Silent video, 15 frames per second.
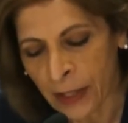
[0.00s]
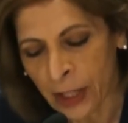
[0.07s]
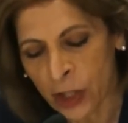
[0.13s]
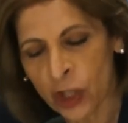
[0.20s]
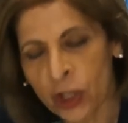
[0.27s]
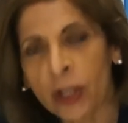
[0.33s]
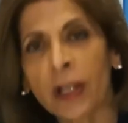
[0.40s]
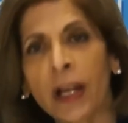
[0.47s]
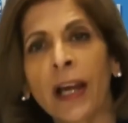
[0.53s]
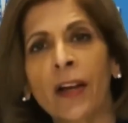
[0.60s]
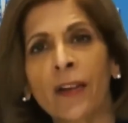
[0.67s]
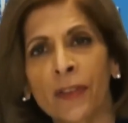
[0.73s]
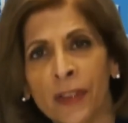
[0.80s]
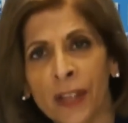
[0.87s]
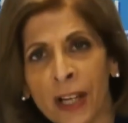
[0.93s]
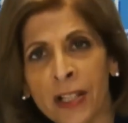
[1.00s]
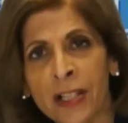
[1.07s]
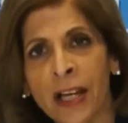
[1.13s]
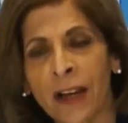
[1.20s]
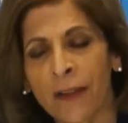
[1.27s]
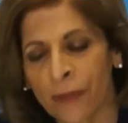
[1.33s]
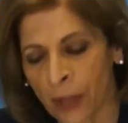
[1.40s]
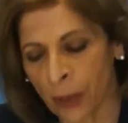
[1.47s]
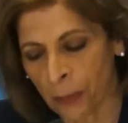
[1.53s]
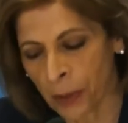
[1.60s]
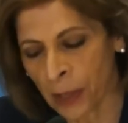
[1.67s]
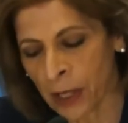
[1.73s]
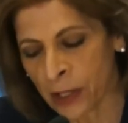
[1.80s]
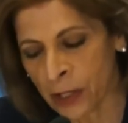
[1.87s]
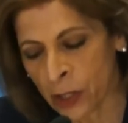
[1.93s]
digital health does have the
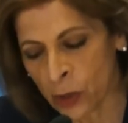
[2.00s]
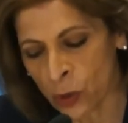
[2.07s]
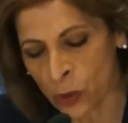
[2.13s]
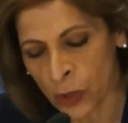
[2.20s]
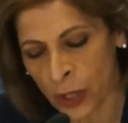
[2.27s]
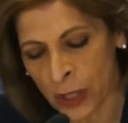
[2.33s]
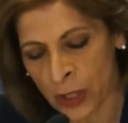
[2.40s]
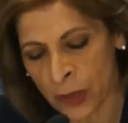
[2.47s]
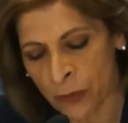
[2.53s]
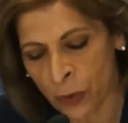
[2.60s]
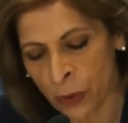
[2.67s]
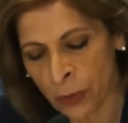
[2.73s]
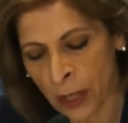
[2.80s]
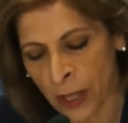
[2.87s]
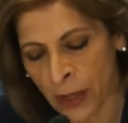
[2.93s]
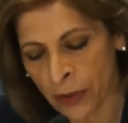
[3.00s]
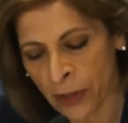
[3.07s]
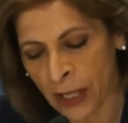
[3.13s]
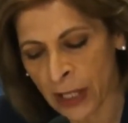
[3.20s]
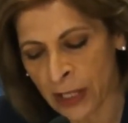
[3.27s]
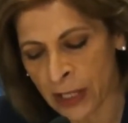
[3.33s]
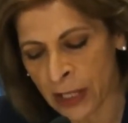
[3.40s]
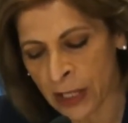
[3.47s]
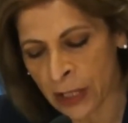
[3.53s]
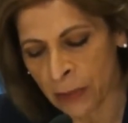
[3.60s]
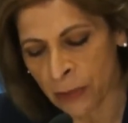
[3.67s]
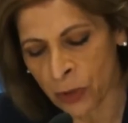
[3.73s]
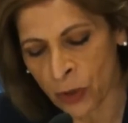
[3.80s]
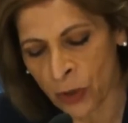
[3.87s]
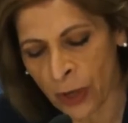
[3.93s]
ability to transform healthcare
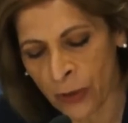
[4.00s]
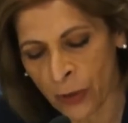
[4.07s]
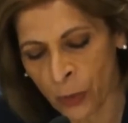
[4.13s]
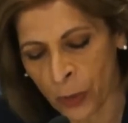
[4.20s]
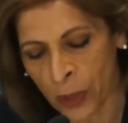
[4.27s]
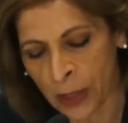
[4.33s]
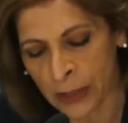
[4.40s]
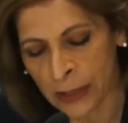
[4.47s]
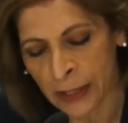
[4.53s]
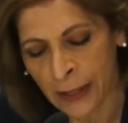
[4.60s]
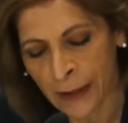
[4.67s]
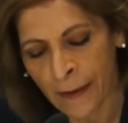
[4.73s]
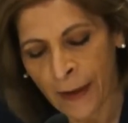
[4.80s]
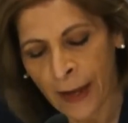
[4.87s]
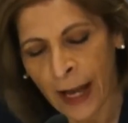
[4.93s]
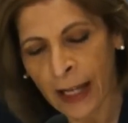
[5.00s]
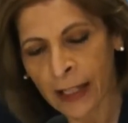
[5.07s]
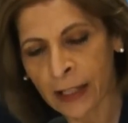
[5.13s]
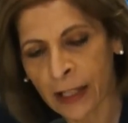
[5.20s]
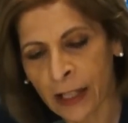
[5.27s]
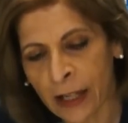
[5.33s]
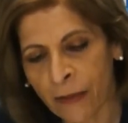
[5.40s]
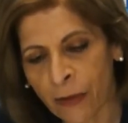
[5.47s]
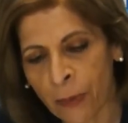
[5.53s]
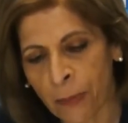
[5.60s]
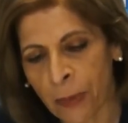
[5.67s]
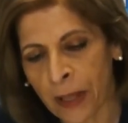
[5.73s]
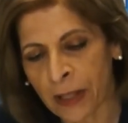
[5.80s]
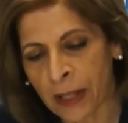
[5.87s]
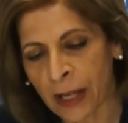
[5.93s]
systems around the world and deliver
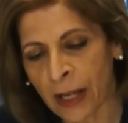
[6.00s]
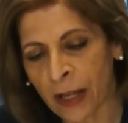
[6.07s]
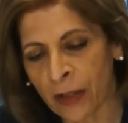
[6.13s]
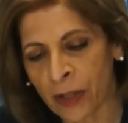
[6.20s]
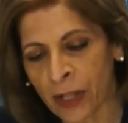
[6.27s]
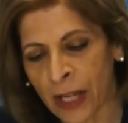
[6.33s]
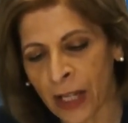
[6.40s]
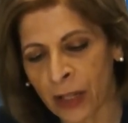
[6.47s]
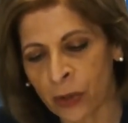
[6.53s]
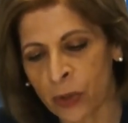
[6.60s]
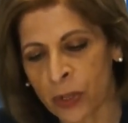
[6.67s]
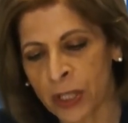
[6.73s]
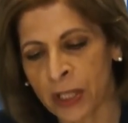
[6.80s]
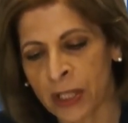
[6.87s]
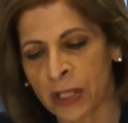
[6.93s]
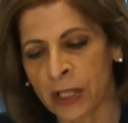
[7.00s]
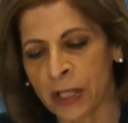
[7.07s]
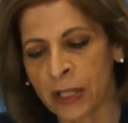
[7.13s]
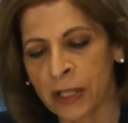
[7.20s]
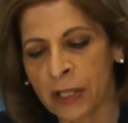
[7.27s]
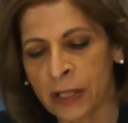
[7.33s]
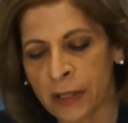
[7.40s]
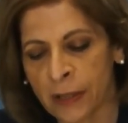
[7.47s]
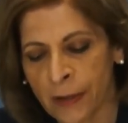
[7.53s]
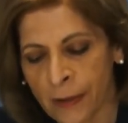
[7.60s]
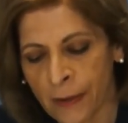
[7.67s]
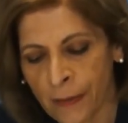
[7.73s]
better healthcare to citizens.